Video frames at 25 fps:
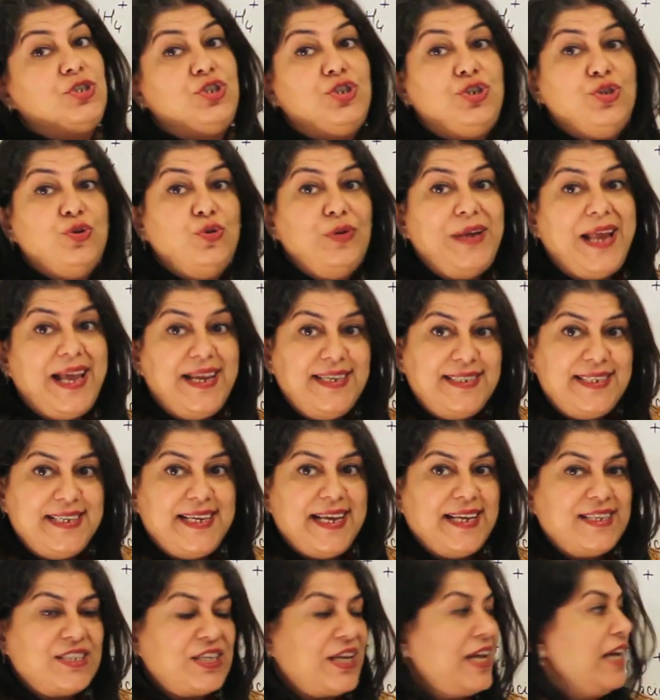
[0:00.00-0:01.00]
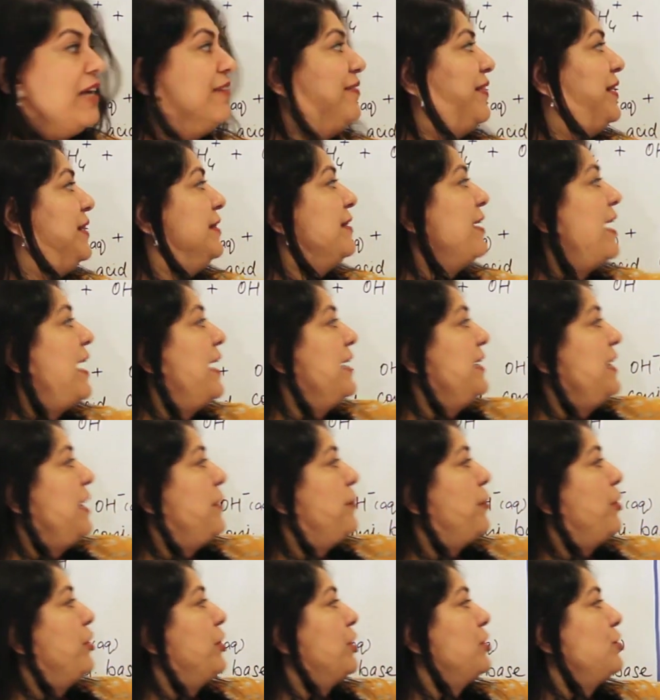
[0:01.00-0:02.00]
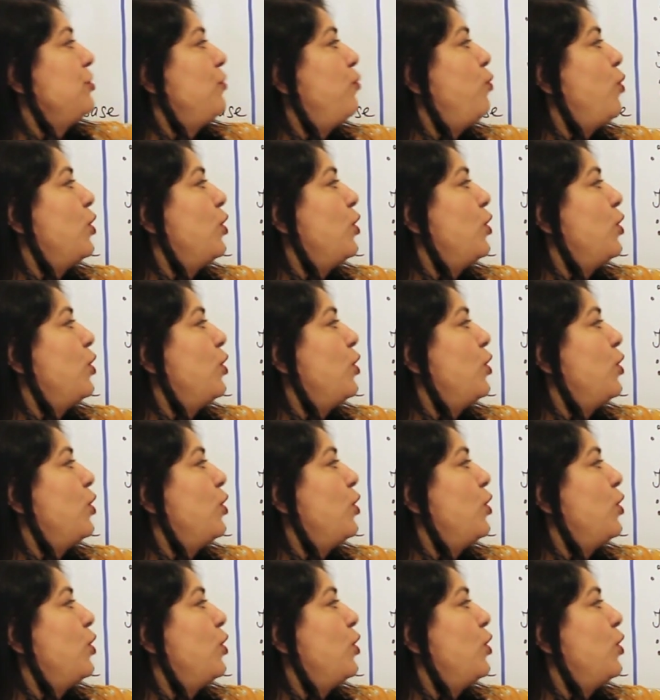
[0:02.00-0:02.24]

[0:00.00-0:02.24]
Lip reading: 298 Kelvin, the ionic product of